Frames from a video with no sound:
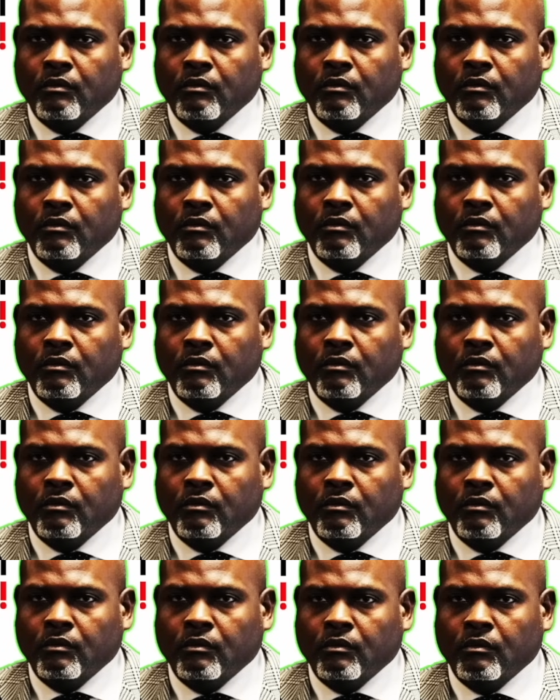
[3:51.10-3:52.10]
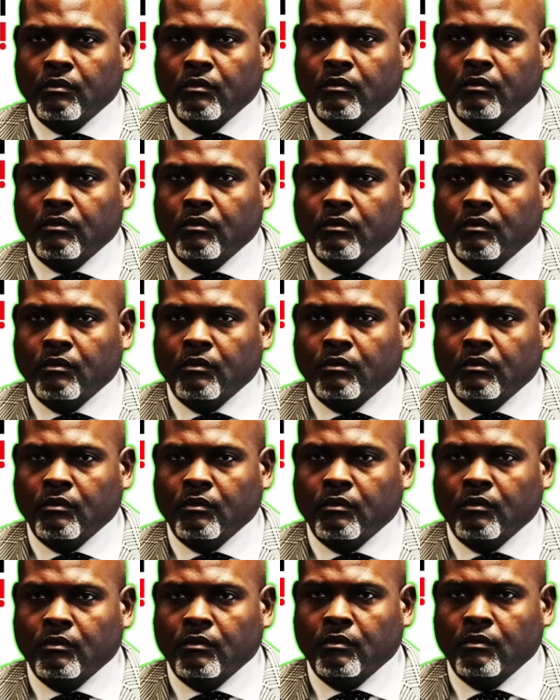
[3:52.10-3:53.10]

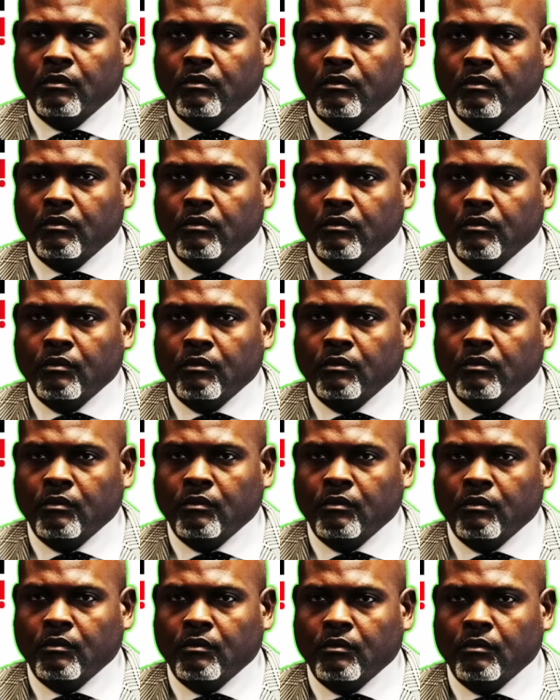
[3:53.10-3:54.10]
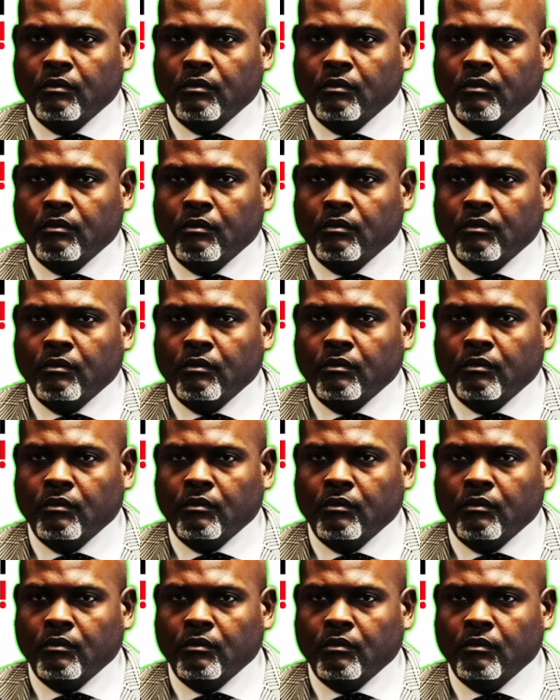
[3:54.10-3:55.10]

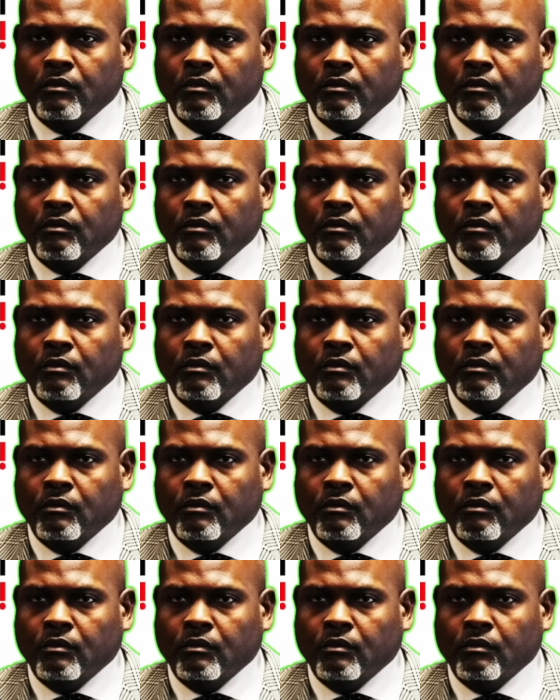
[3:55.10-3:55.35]
[no speech]